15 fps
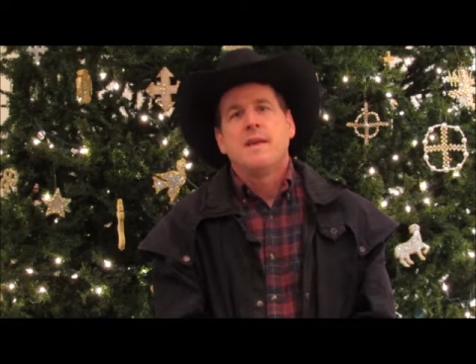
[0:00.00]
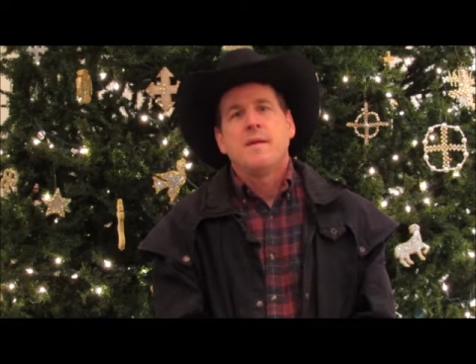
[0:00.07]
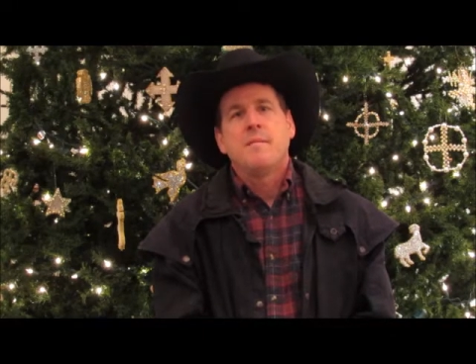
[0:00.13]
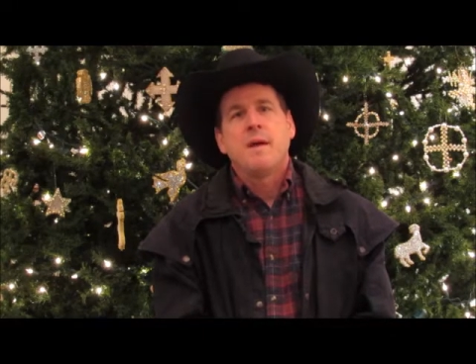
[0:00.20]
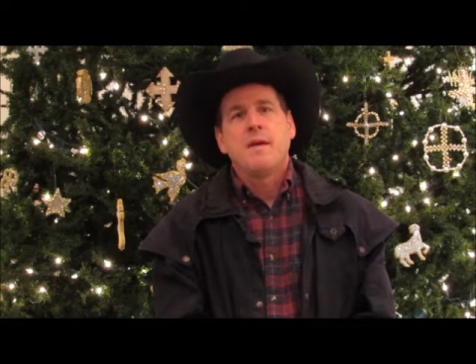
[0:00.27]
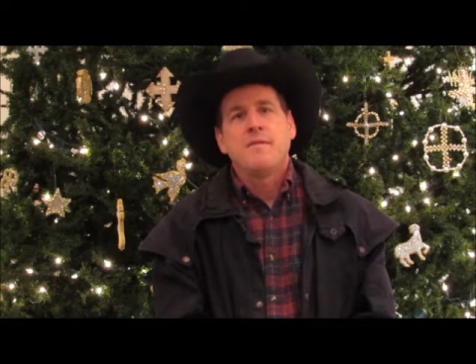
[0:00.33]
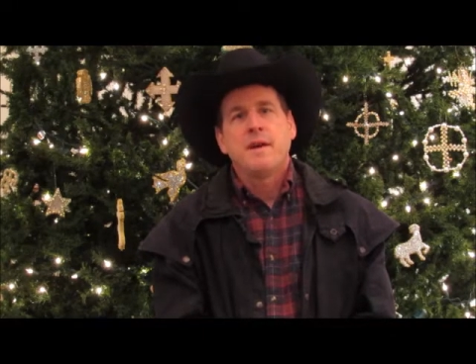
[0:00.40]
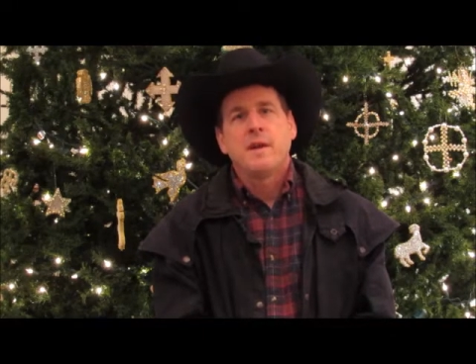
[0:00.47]
They
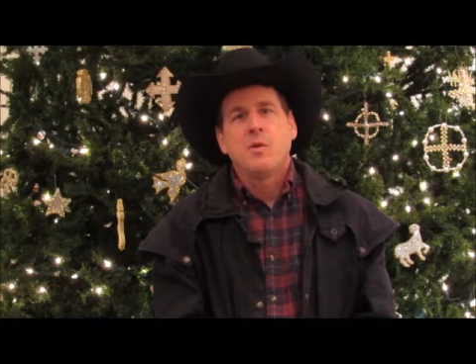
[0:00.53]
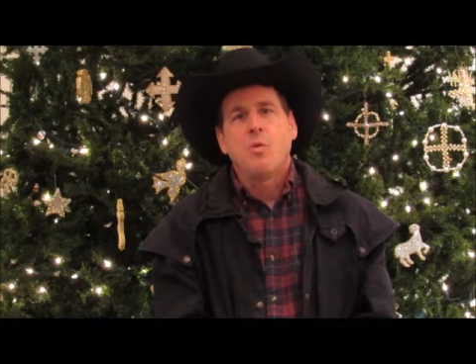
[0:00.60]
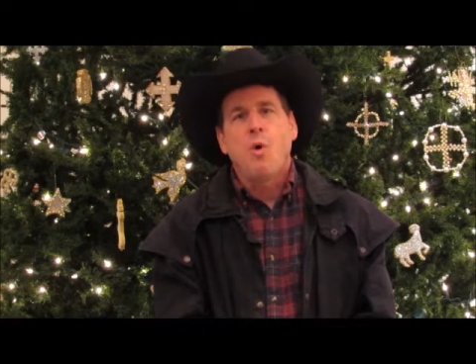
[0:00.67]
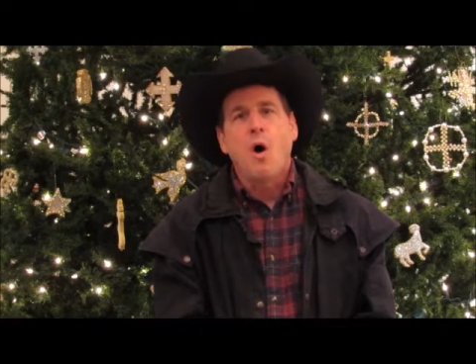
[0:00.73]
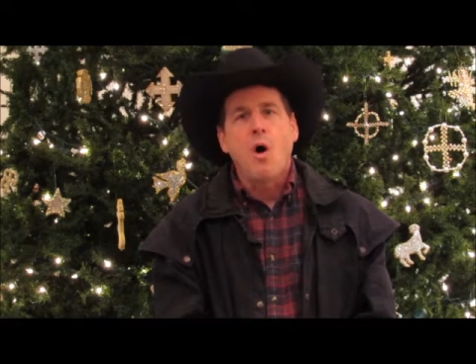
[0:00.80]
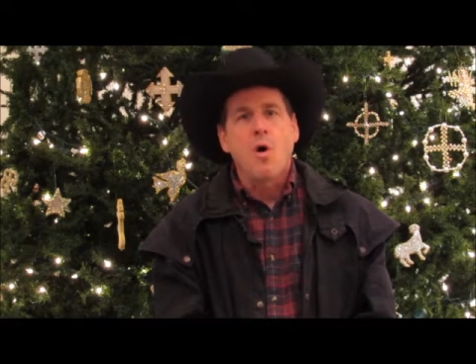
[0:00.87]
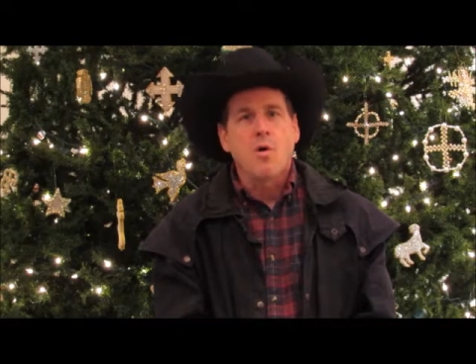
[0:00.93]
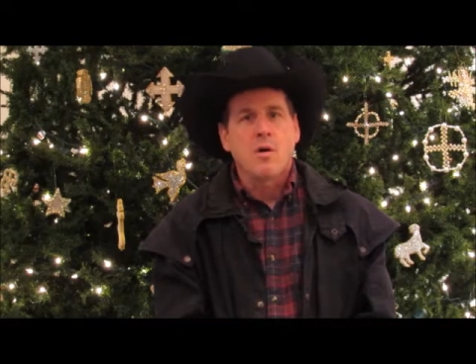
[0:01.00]
may have had to
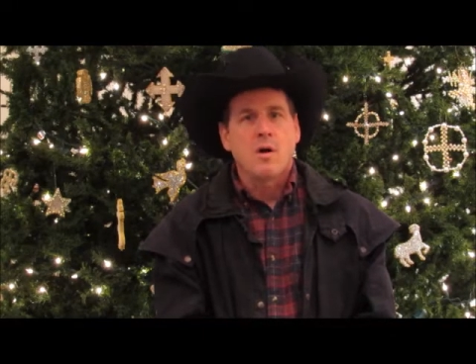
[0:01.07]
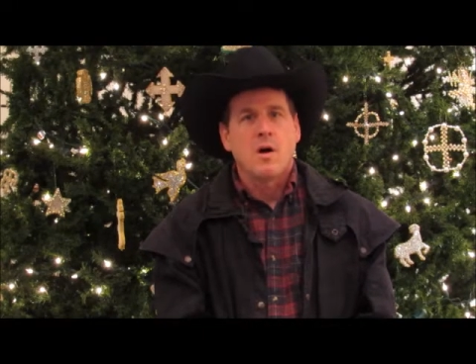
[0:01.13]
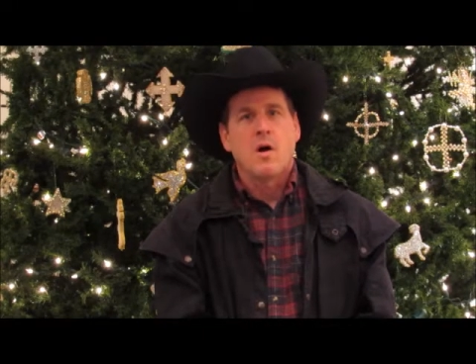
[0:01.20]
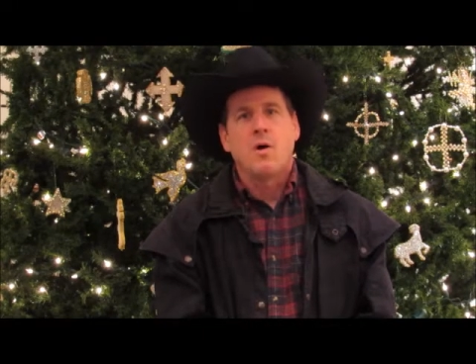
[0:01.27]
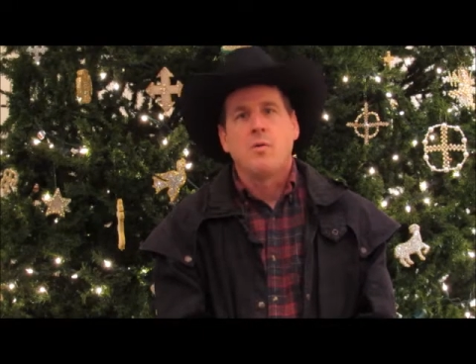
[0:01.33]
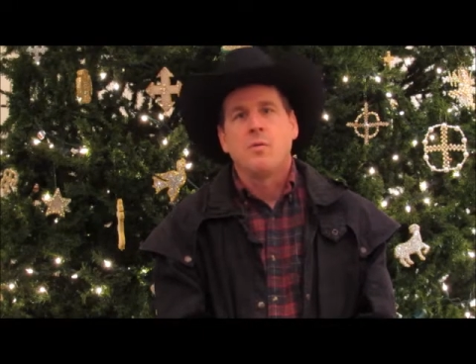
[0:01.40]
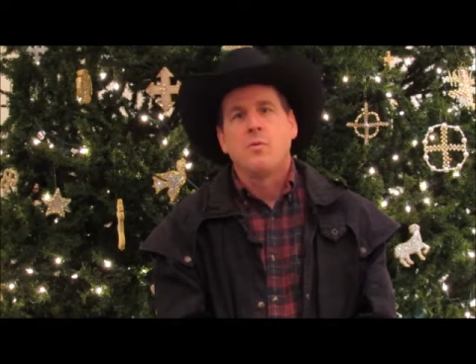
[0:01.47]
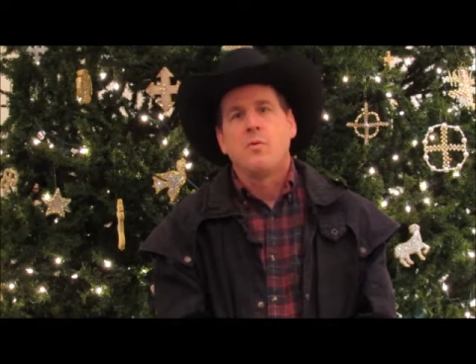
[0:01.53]
walk
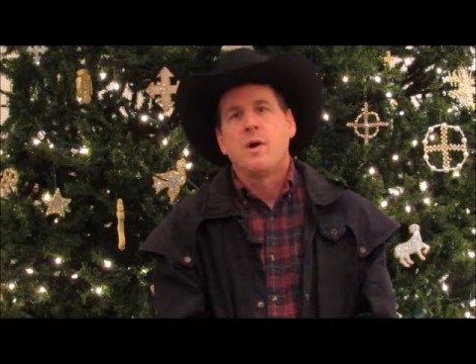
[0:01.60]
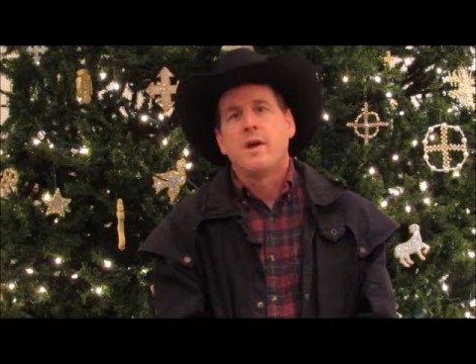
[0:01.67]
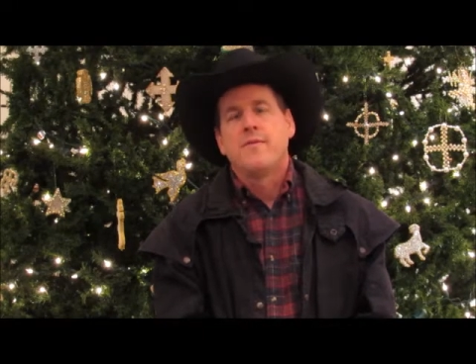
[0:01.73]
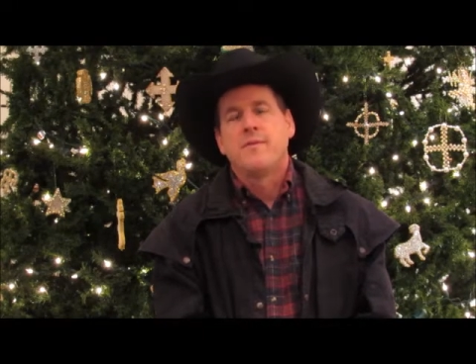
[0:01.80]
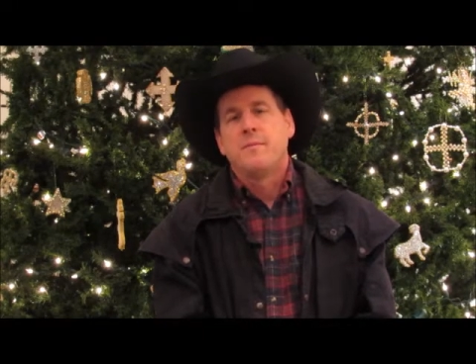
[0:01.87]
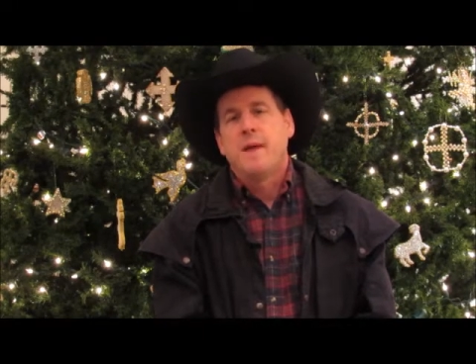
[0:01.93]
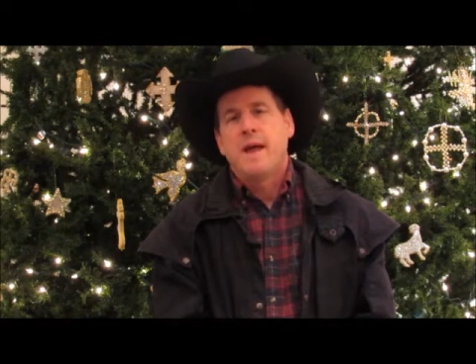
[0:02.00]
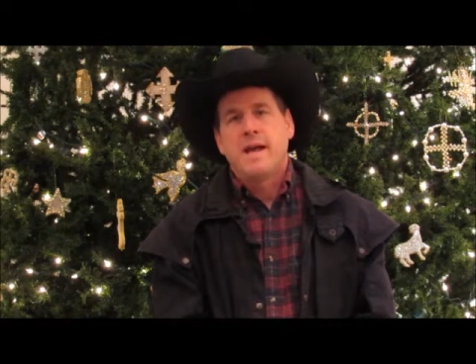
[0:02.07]
all the way
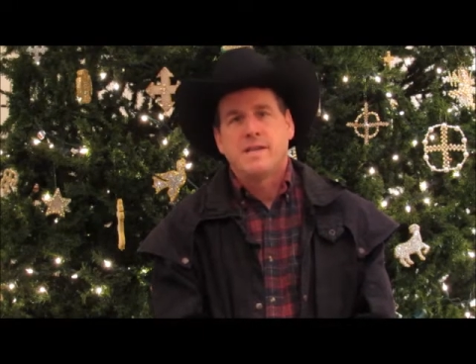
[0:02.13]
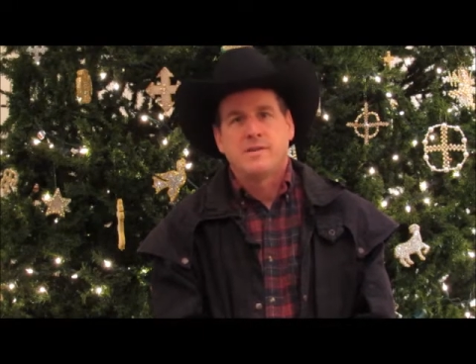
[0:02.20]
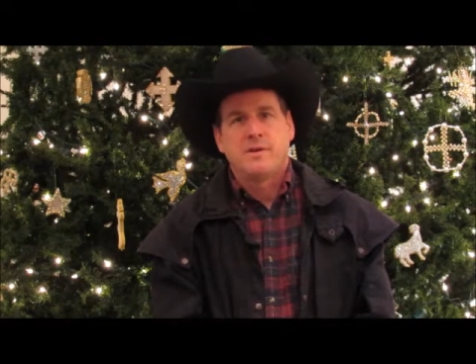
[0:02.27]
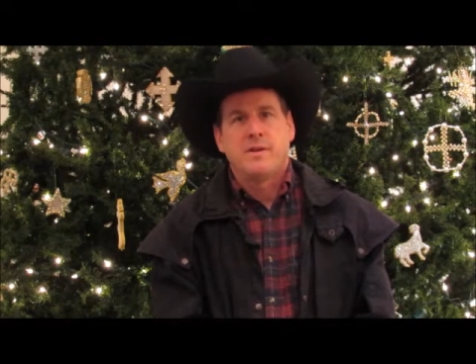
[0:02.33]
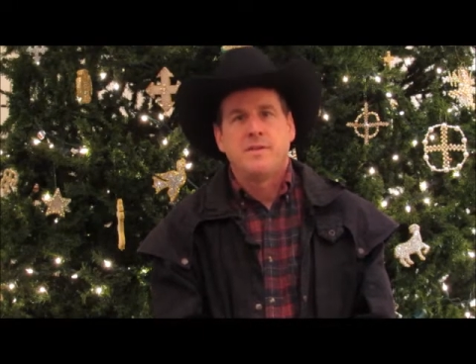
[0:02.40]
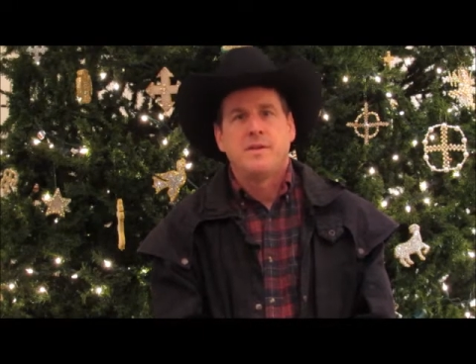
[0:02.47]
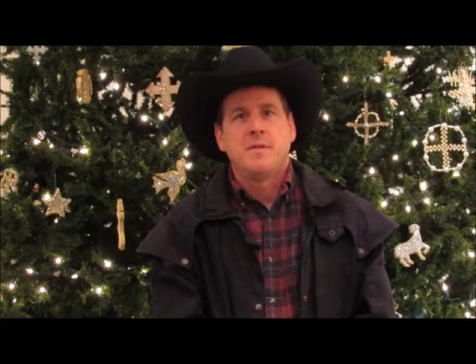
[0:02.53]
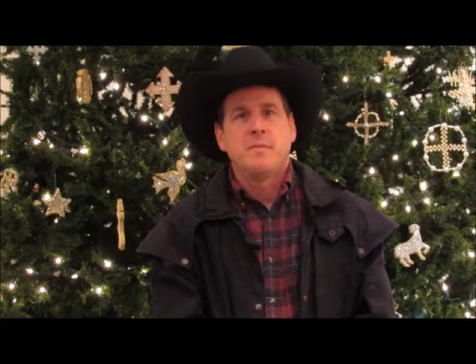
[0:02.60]
from Nazareth